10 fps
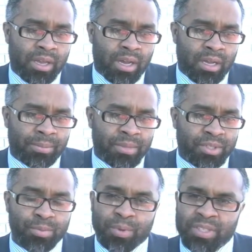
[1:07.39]
um, the
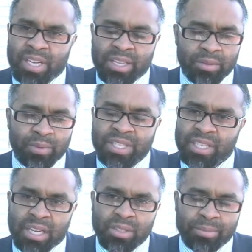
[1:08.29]
superintendent reached
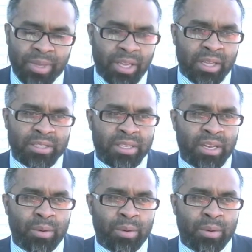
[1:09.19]
out to me and said,